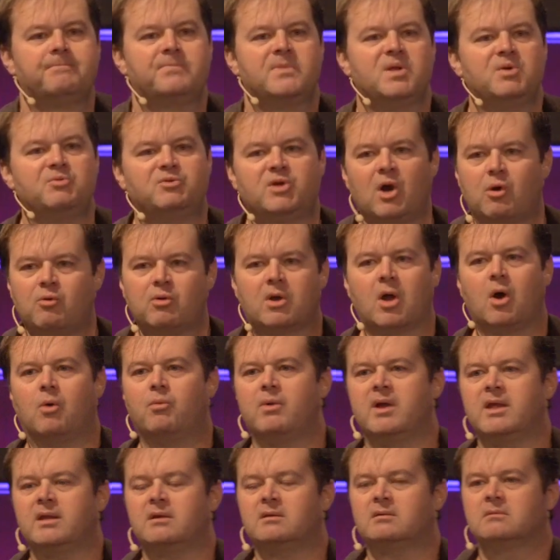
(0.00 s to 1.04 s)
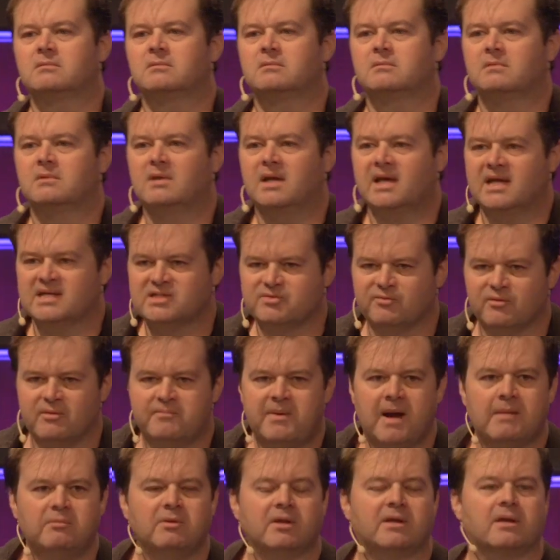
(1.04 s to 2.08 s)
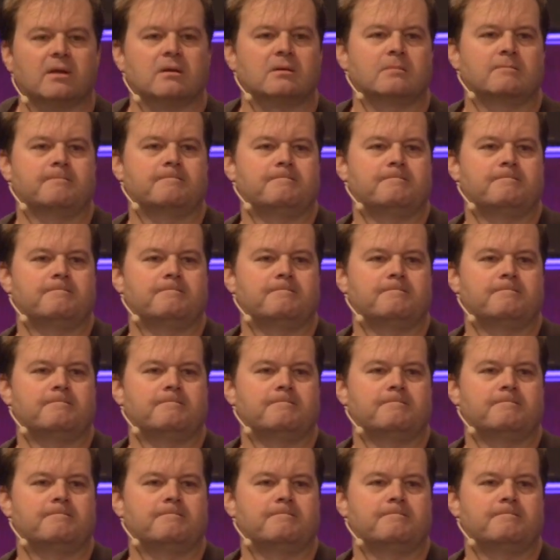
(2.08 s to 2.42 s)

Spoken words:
you don't go in as a Republican